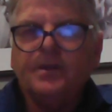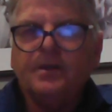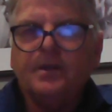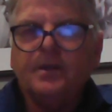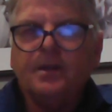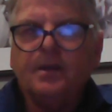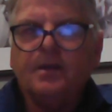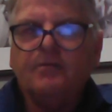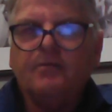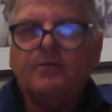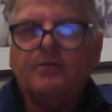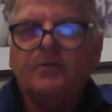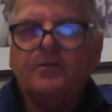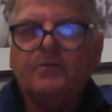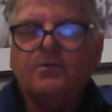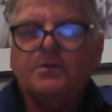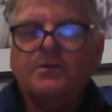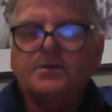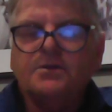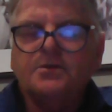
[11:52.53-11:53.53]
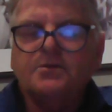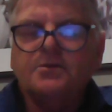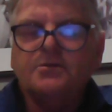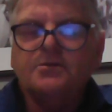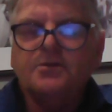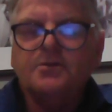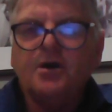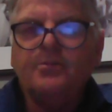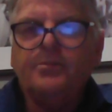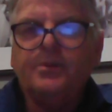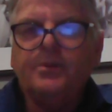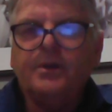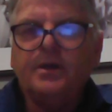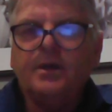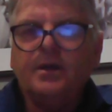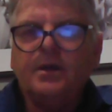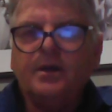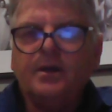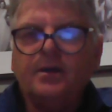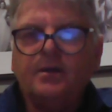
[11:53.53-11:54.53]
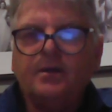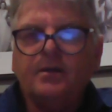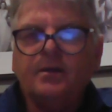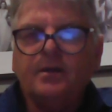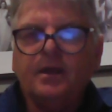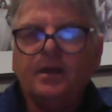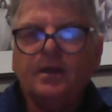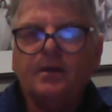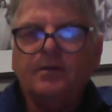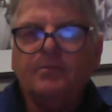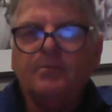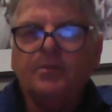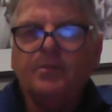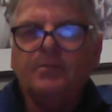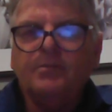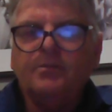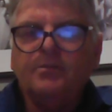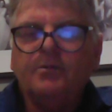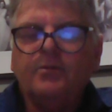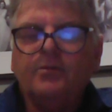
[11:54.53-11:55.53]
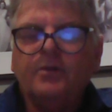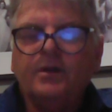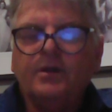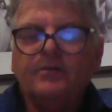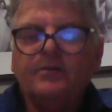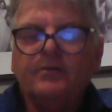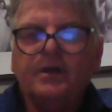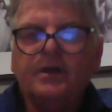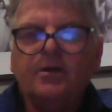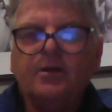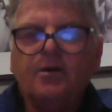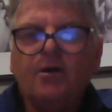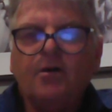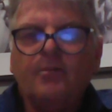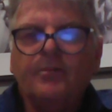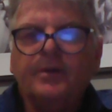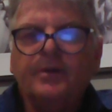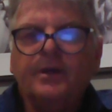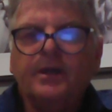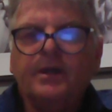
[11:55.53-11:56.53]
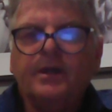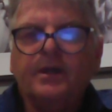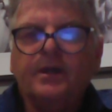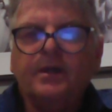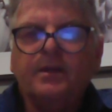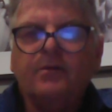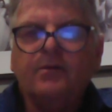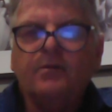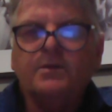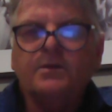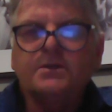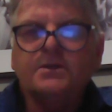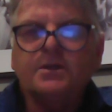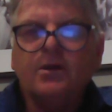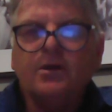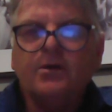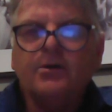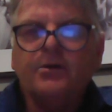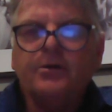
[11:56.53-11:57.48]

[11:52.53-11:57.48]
So if it was utopia and, and people were living in harmony and there was no...